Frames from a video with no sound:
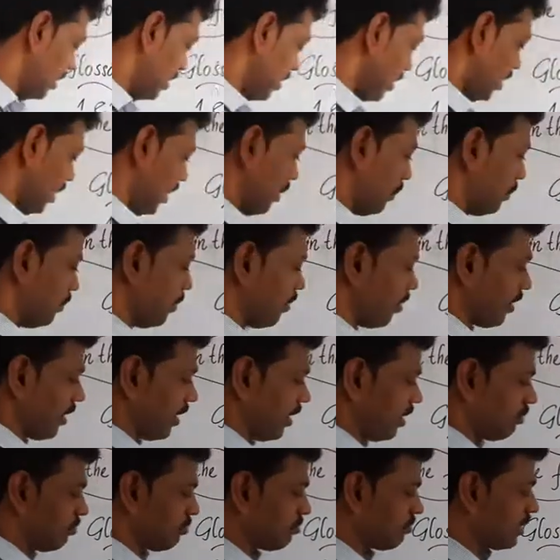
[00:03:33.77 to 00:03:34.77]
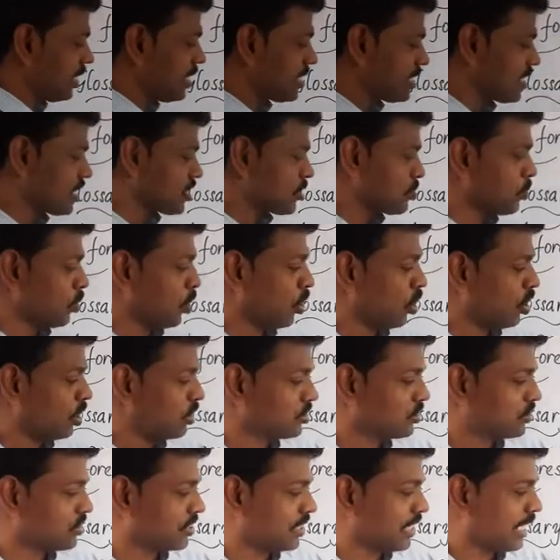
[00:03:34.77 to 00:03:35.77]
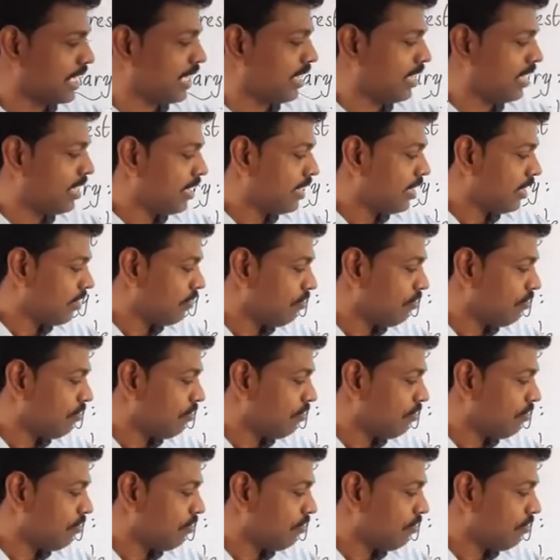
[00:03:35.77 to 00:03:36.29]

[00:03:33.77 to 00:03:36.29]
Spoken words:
Laburnum is a small tree